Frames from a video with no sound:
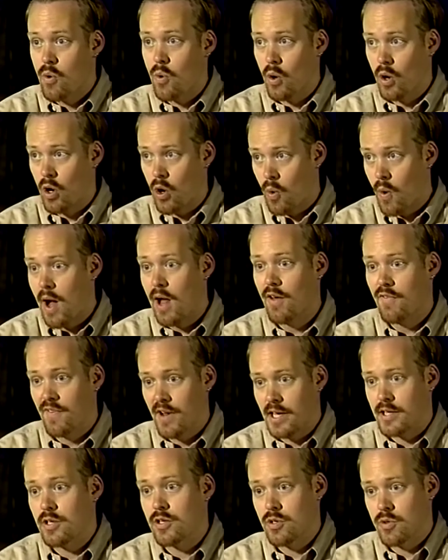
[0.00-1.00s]

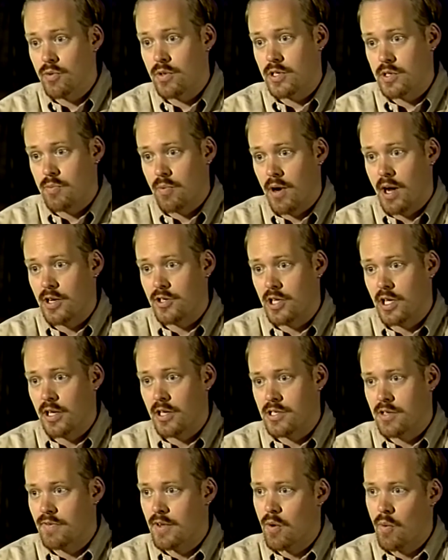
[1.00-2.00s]
qualified to do this project,
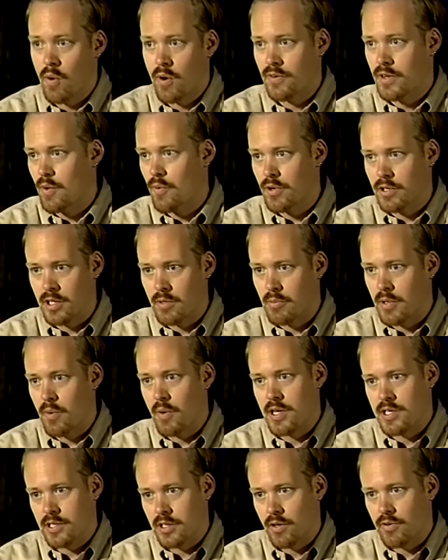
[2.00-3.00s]
because if they weren't, they wouldn't even be
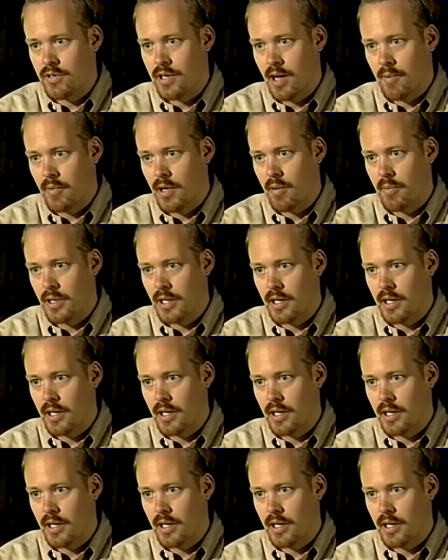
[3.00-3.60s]
wasting their time coming in.